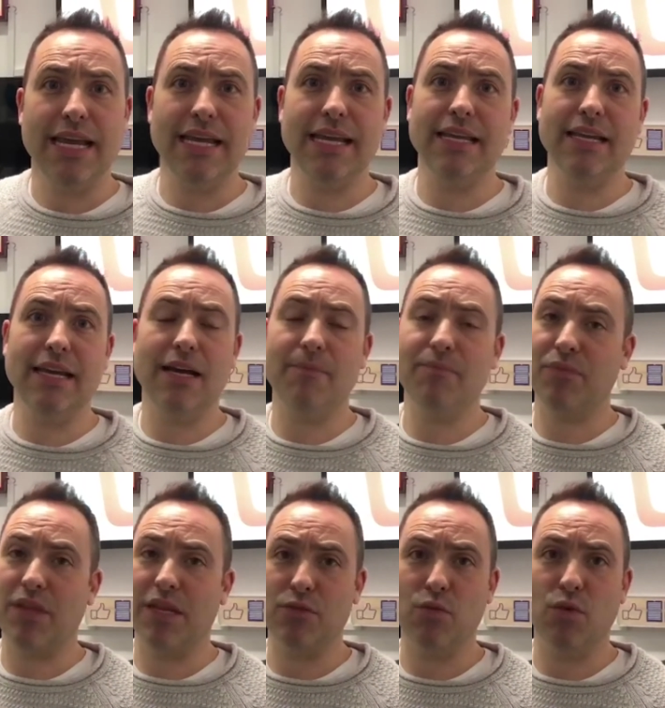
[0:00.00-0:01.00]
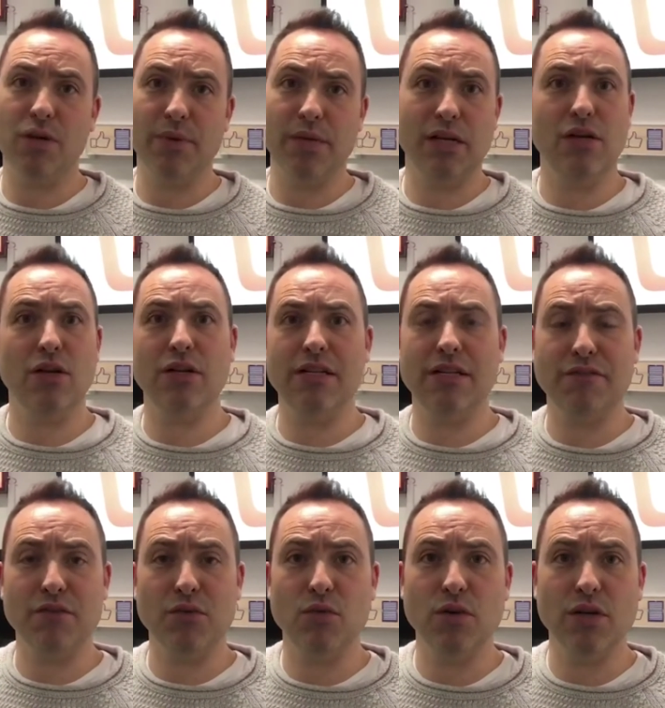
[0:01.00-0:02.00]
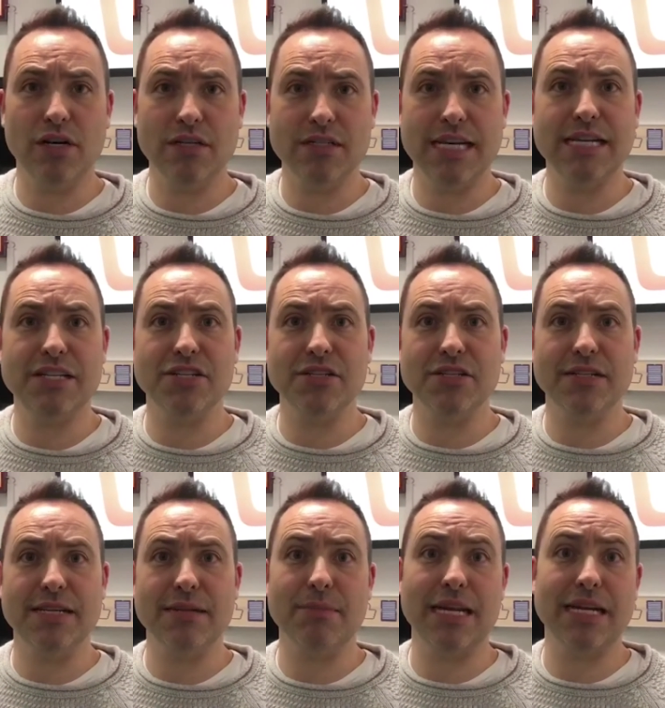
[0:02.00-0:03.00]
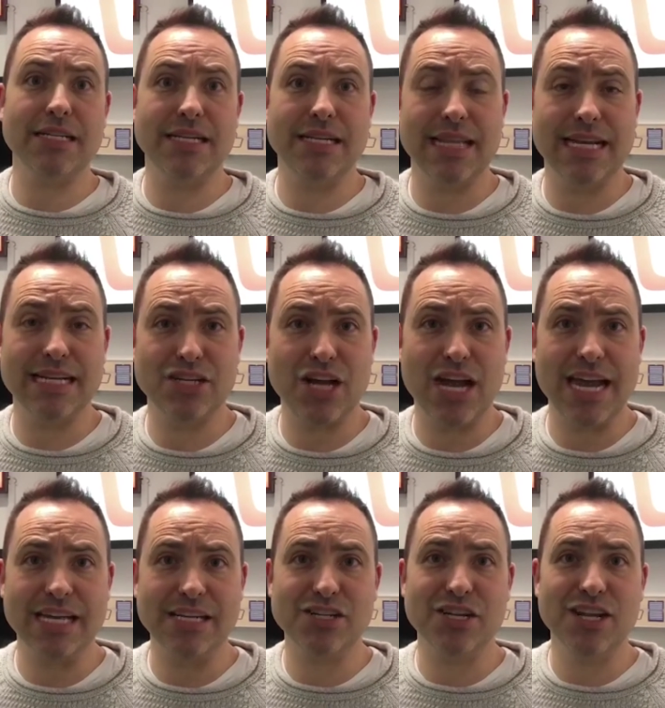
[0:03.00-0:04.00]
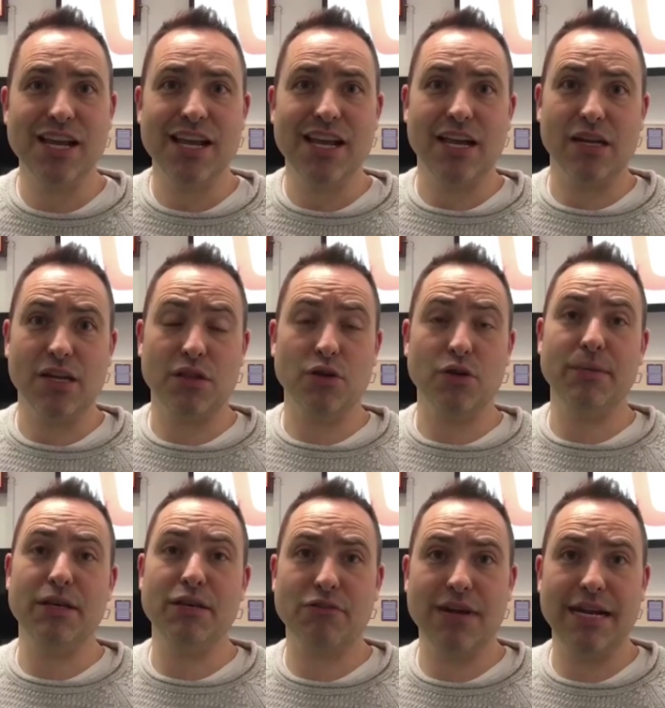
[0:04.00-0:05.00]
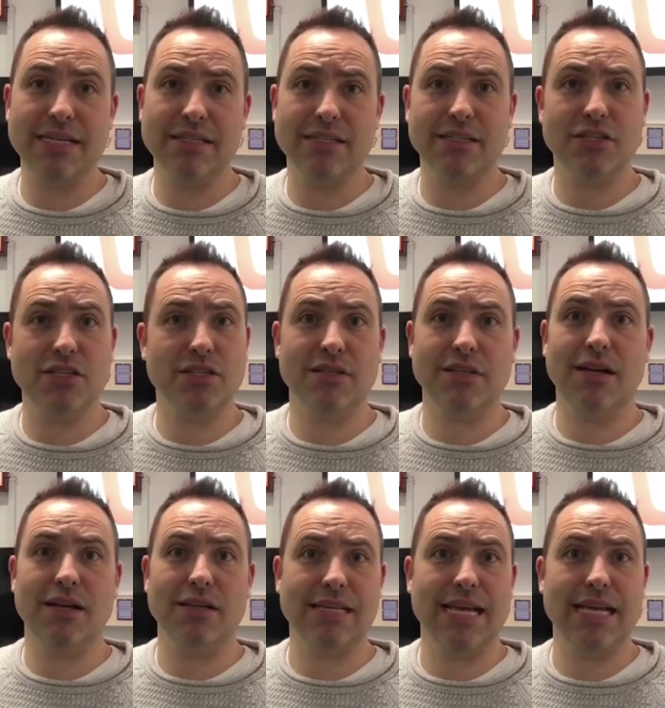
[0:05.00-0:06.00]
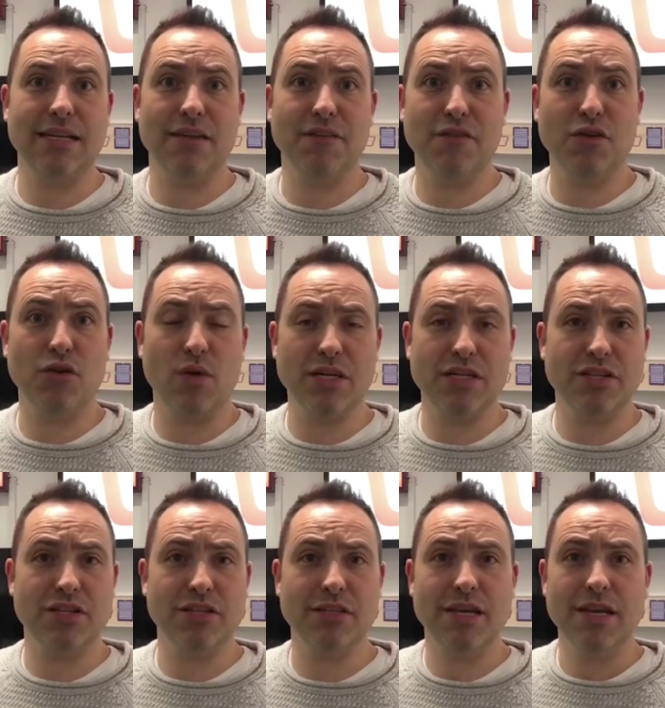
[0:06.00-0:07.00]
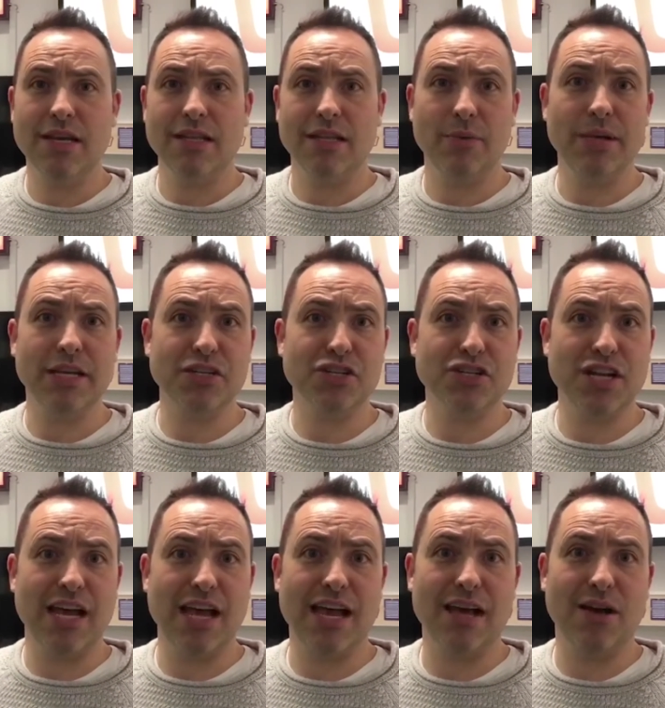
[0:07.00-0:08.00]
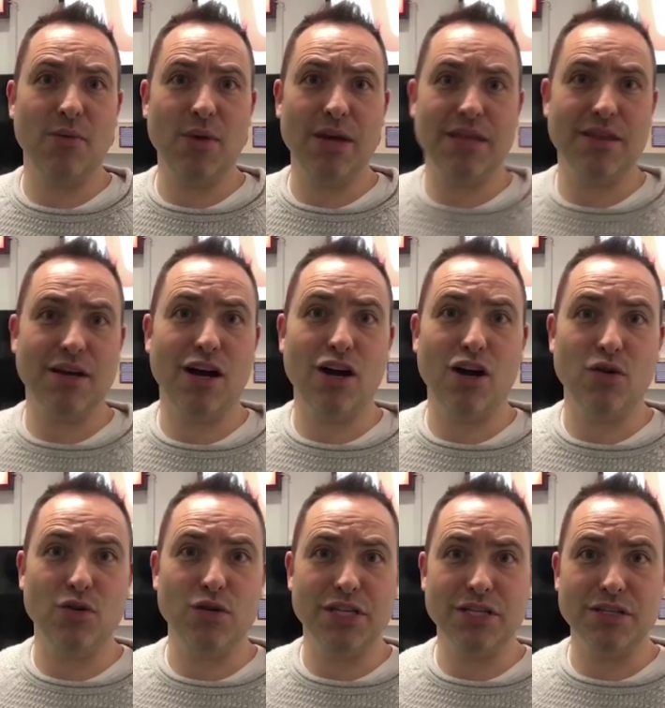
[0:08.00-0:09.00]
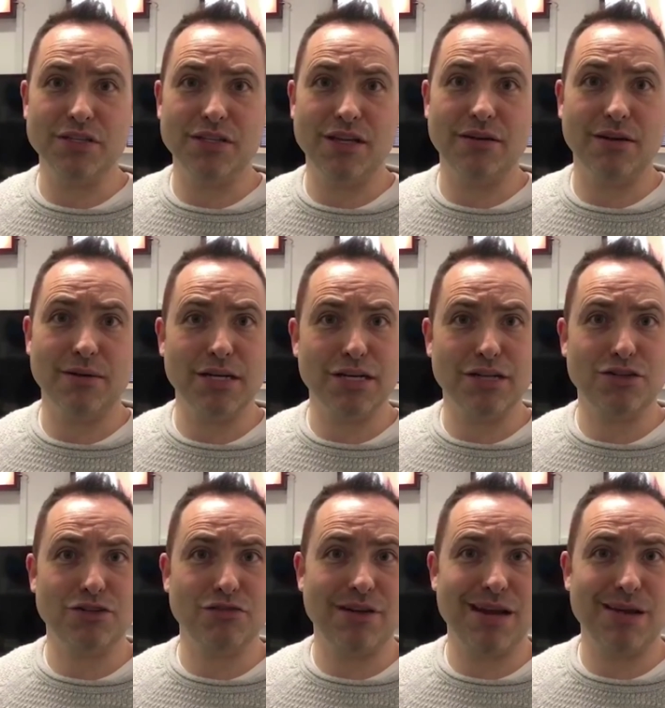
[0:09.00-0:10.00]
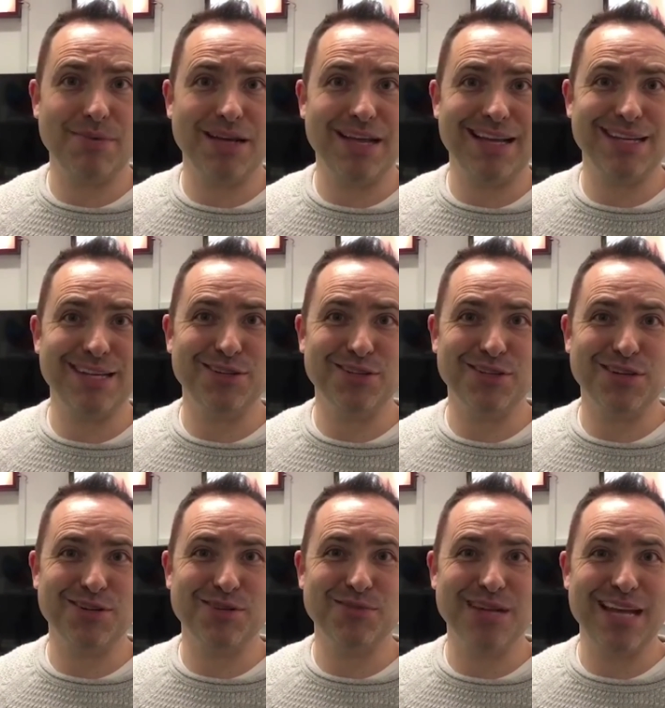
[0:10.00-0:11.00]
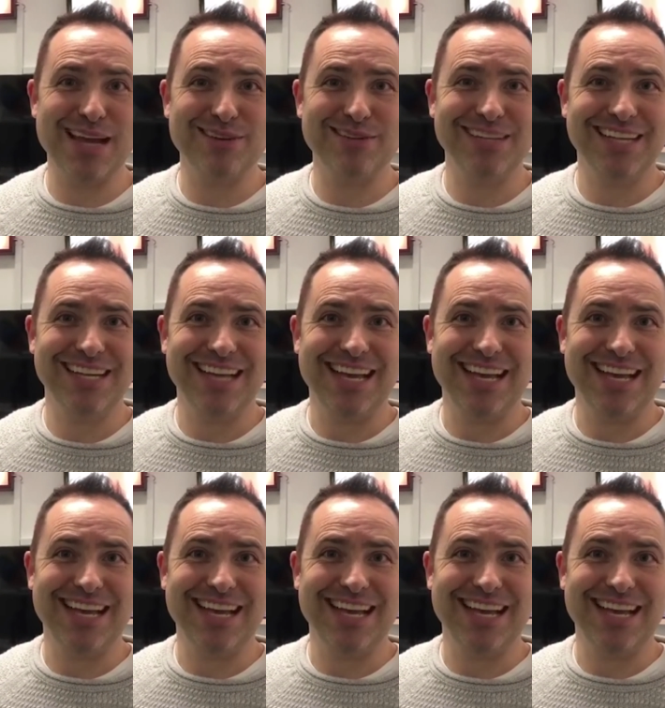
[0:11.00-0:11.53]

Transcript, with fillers: He um, has worked with a lot of different organizations in managing their change. And I thought it'd be great to just ask Andy a few questions that we can share with our audience. So I'm going to grab Andy on the call now,